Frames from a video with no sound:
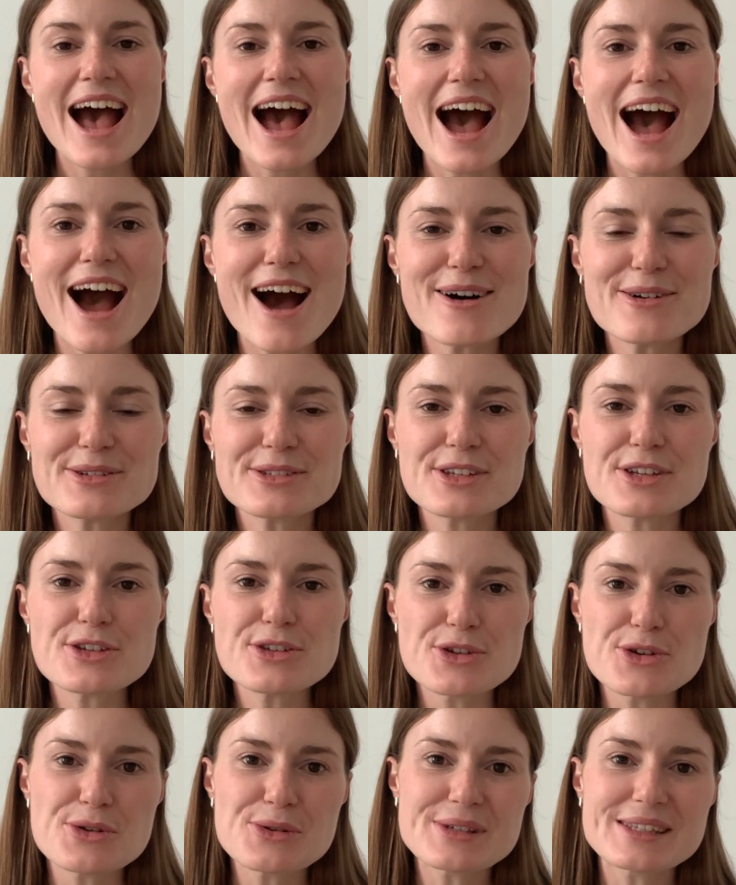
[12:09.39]
how to
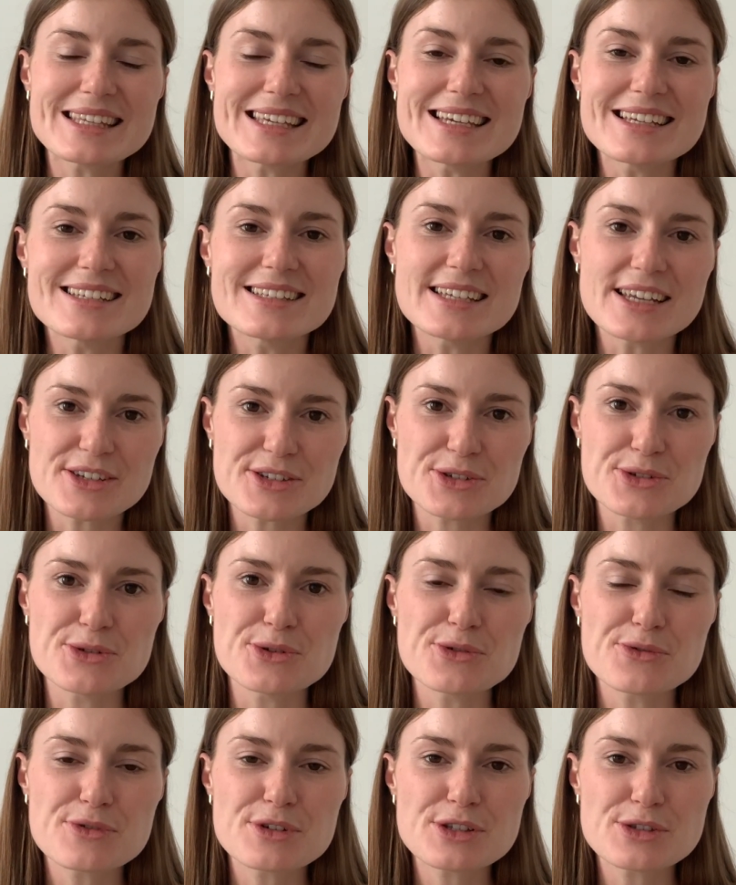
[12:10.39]
use the
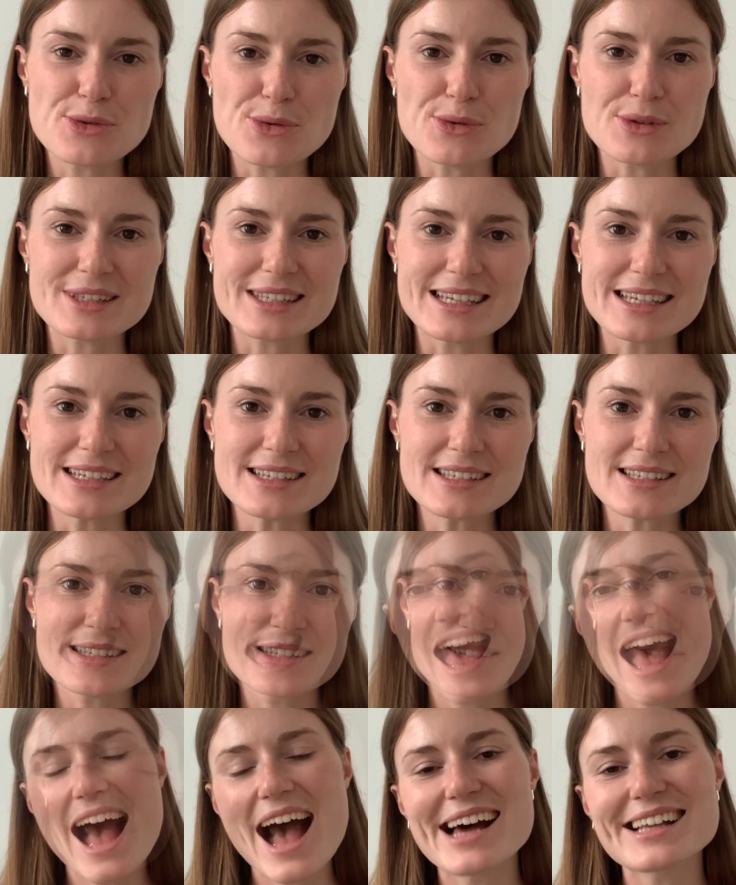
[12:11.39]
additional resources,